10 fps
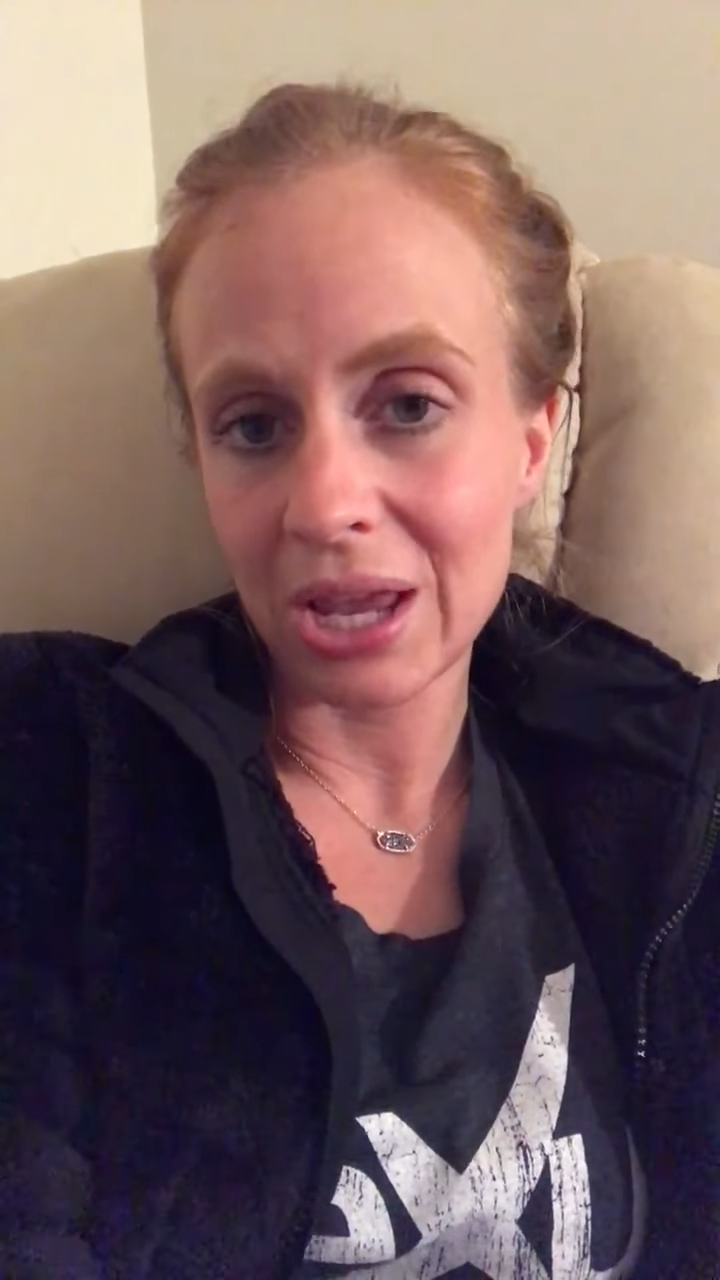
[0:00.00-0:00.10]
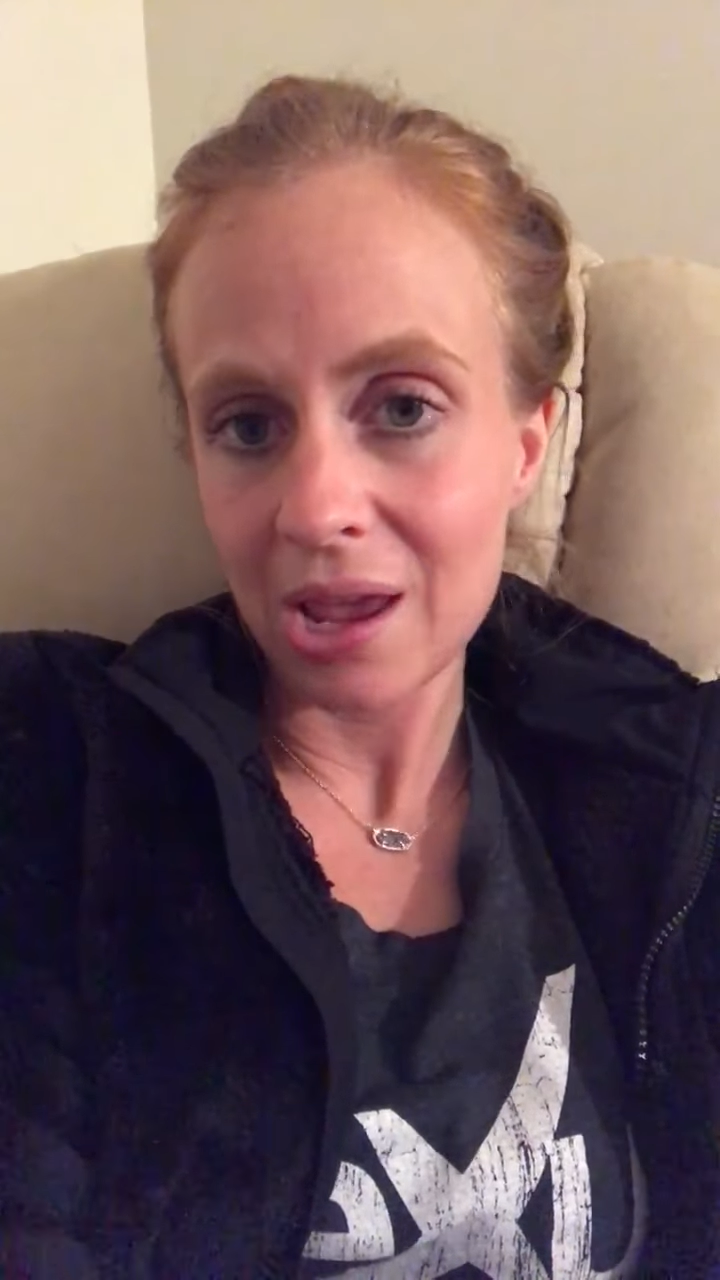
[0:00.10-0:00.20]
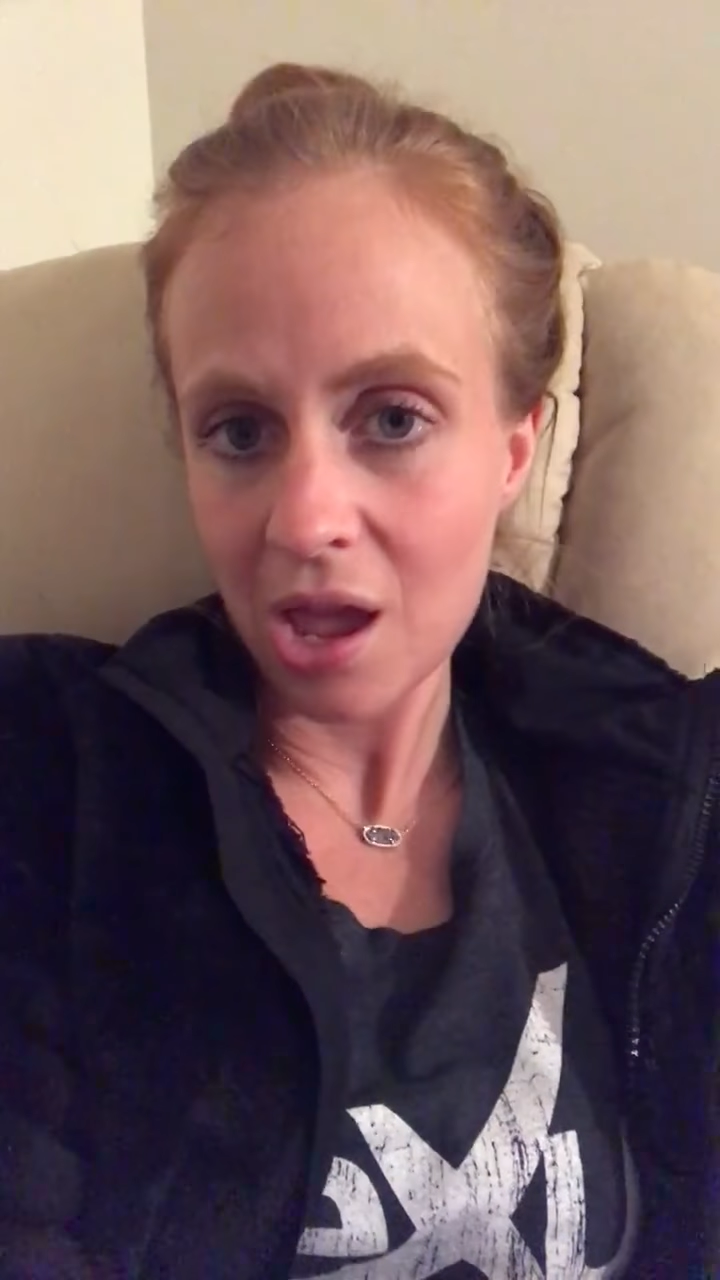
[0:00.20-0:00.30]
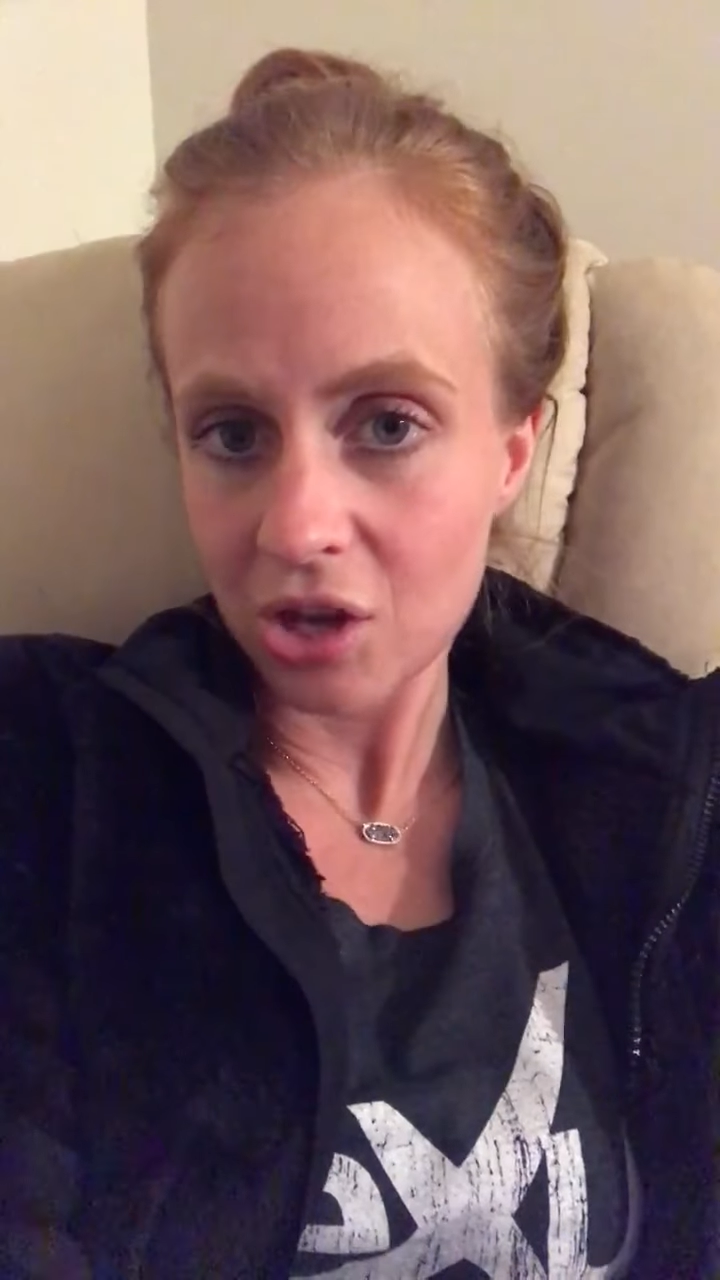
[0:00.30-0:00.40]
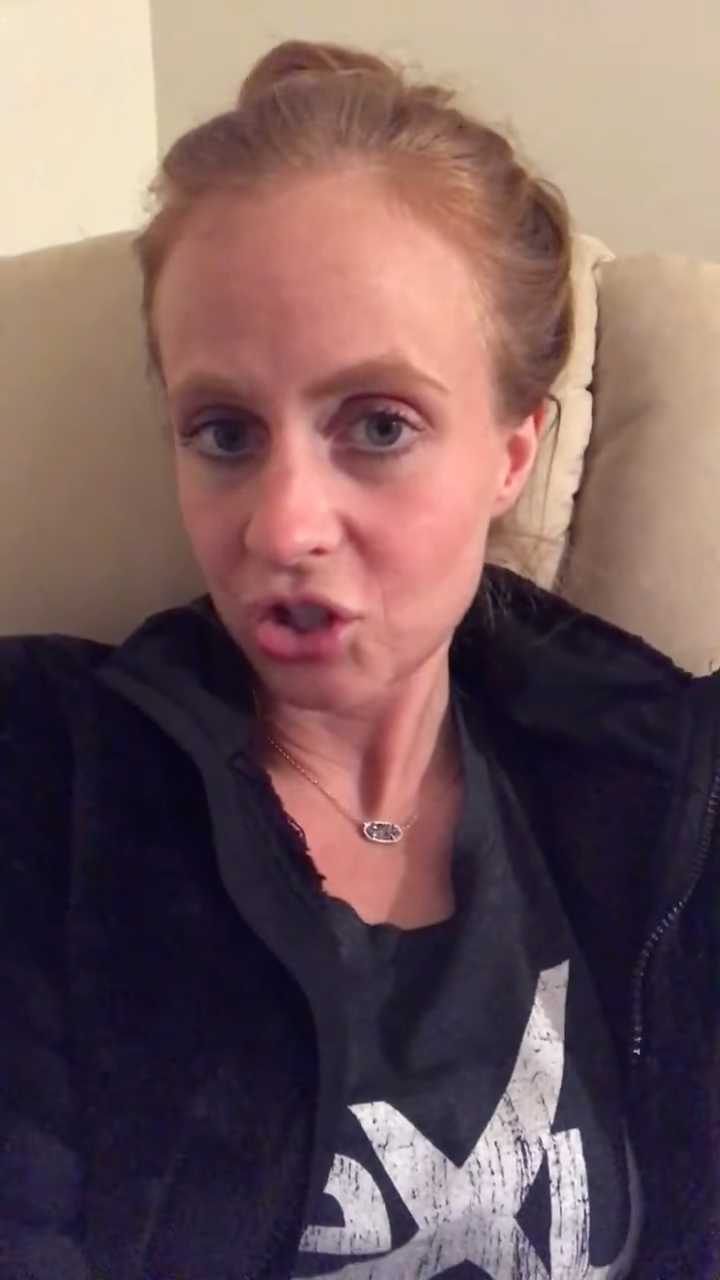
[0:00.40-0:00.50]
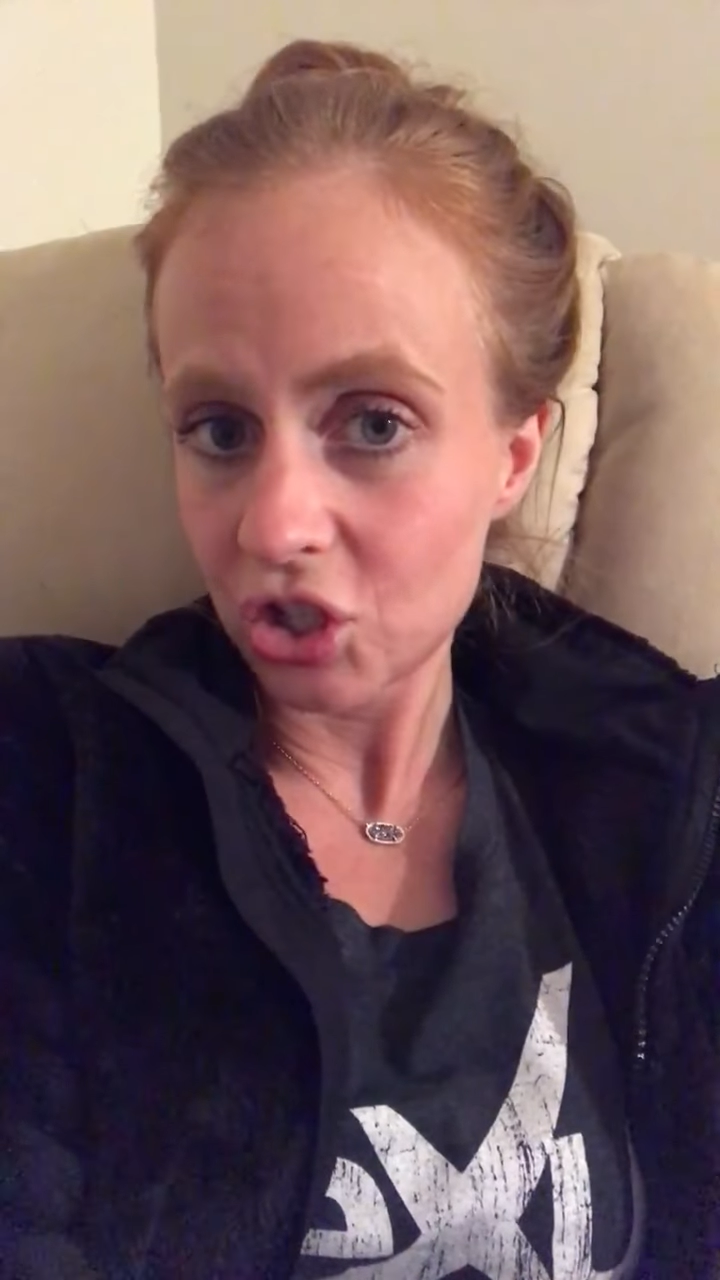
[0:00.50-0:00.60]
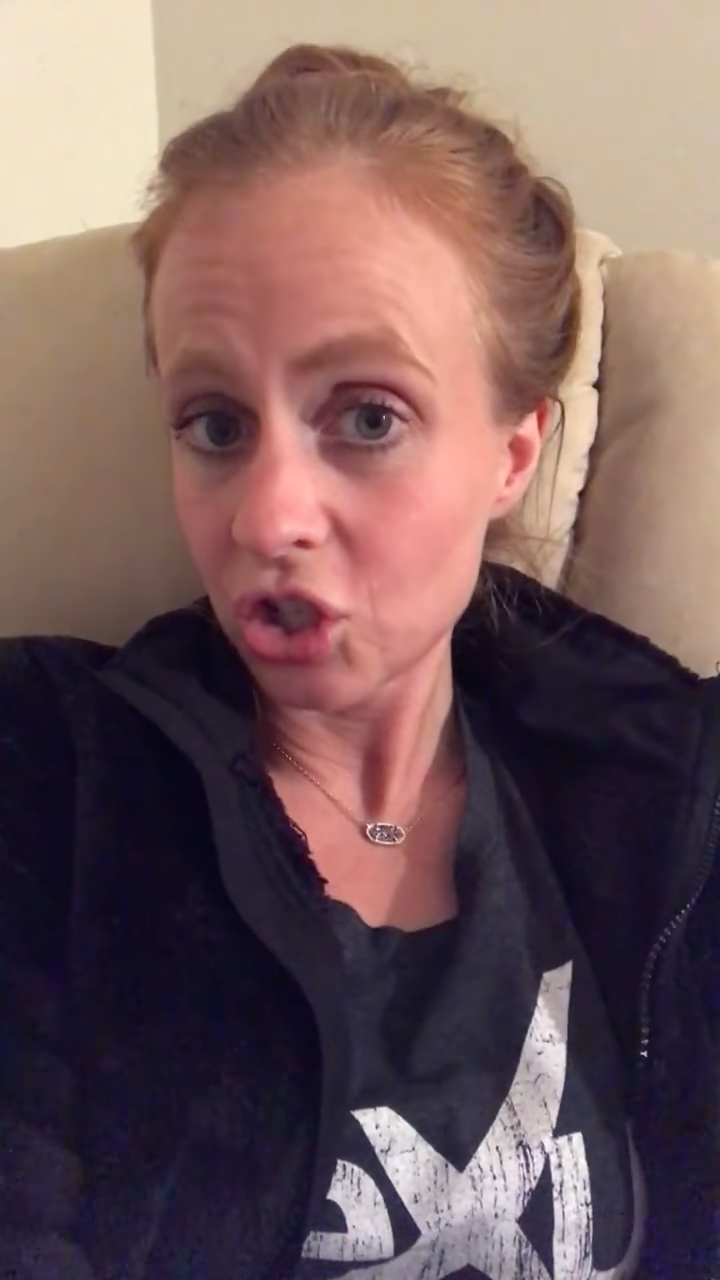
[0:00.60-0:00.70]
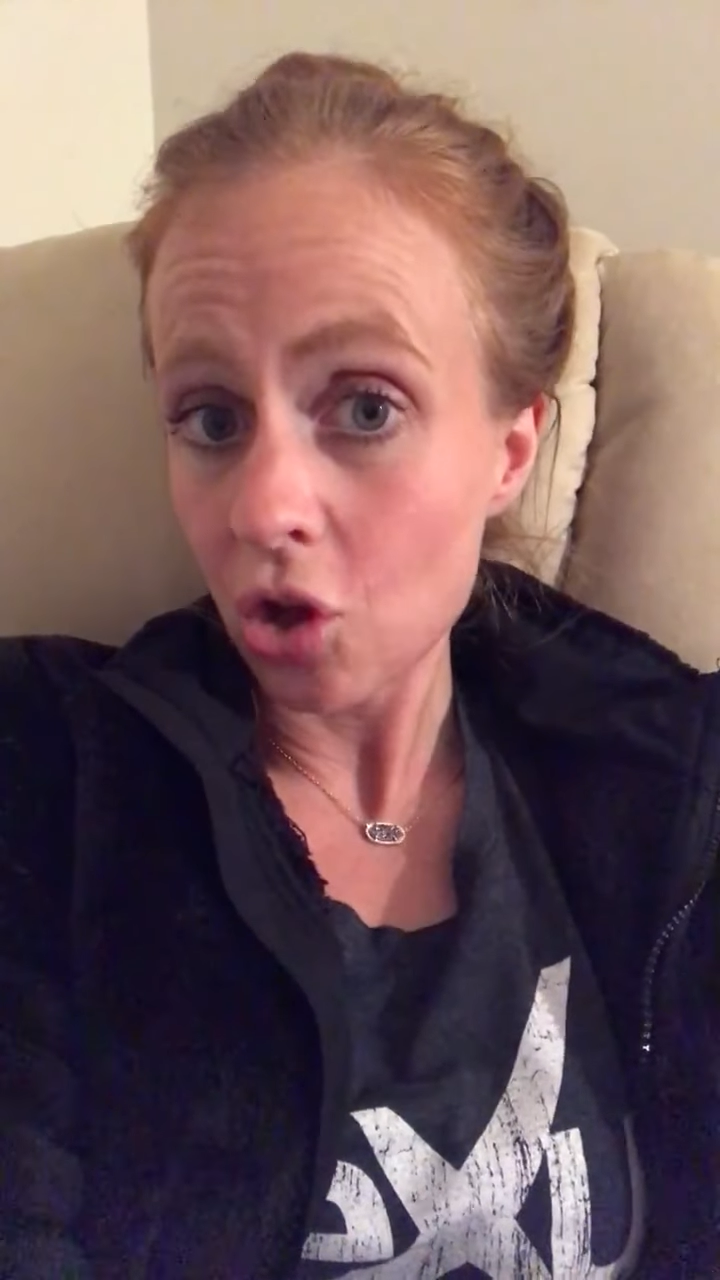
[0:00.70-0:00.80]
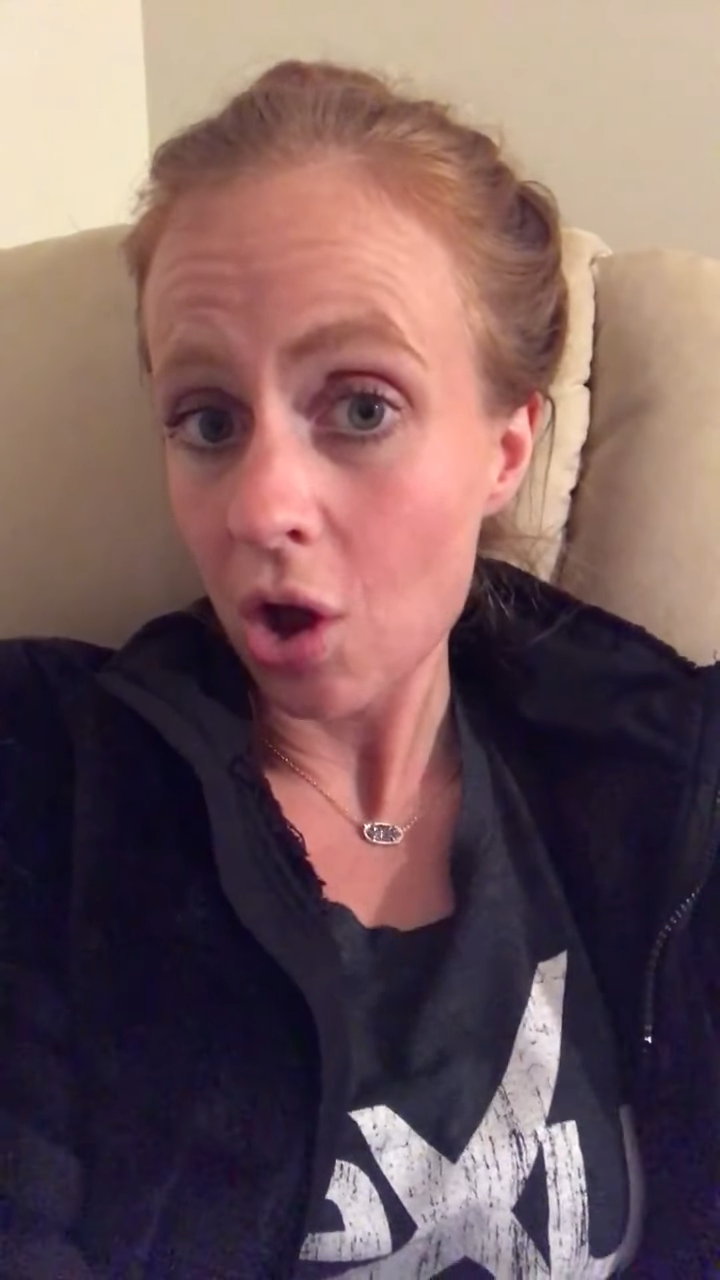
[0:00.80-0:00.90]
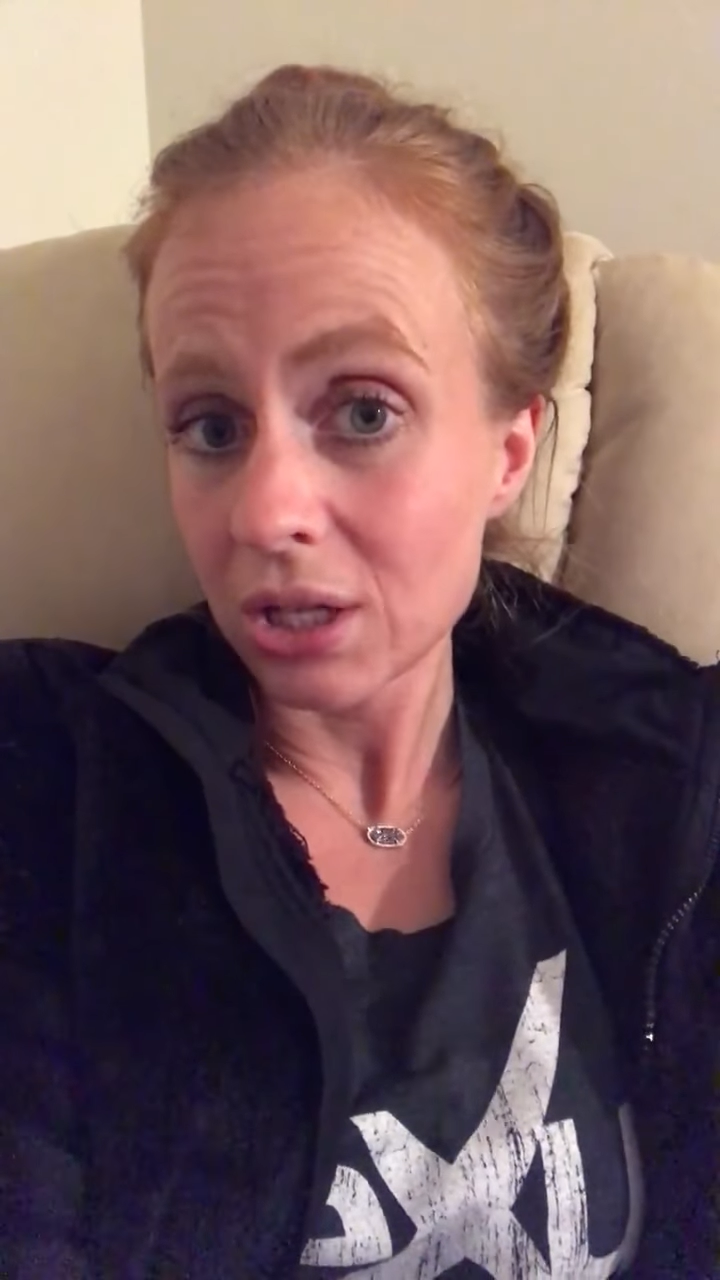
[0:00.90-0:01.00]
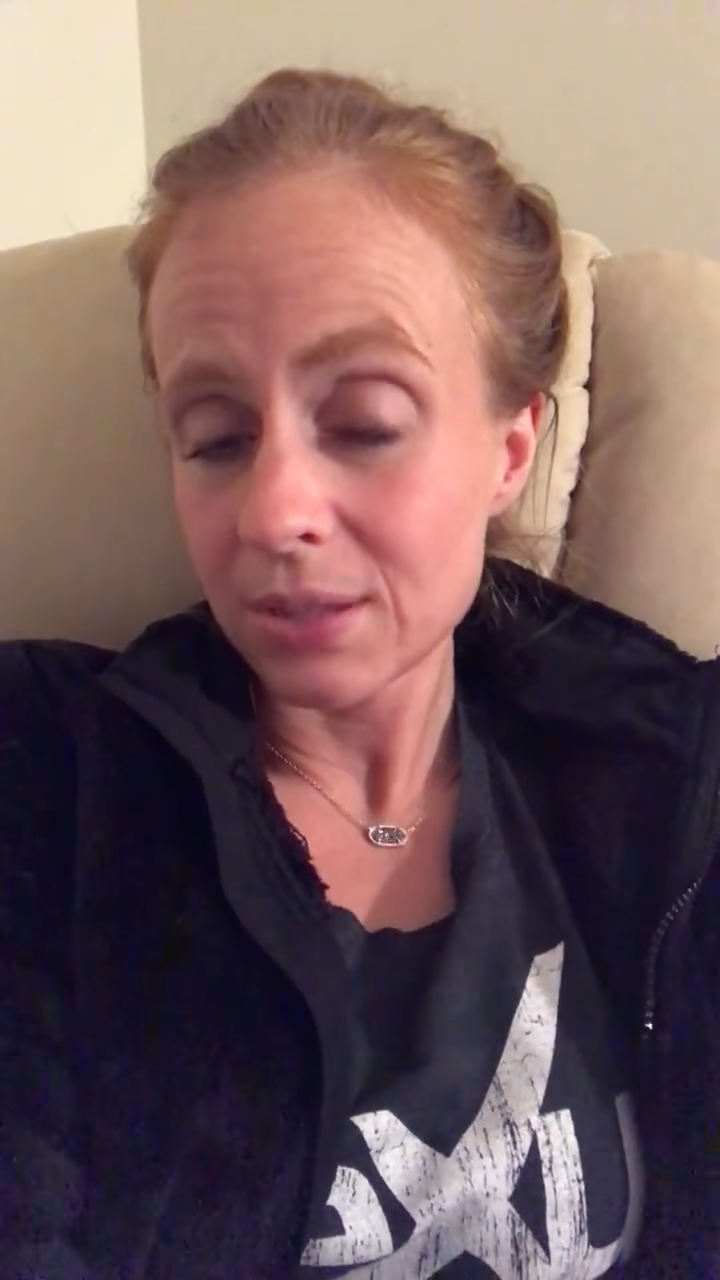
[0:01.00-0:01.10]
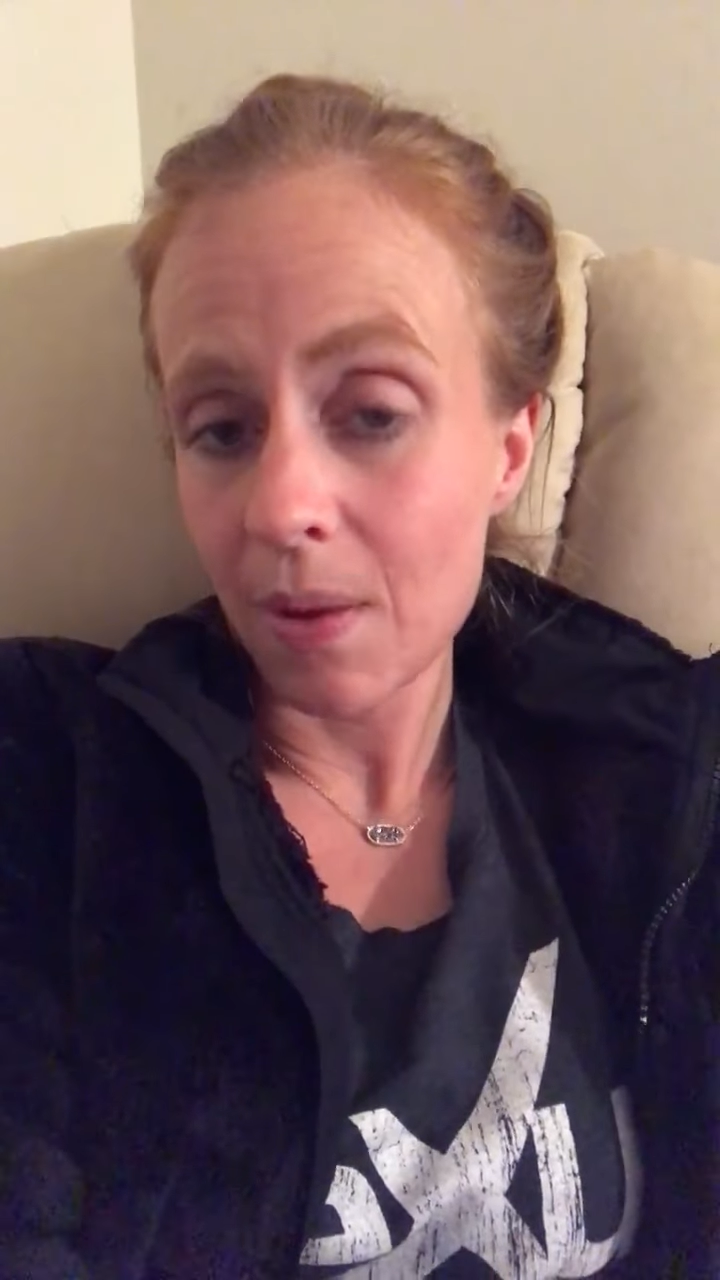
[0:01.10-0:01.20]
and she talked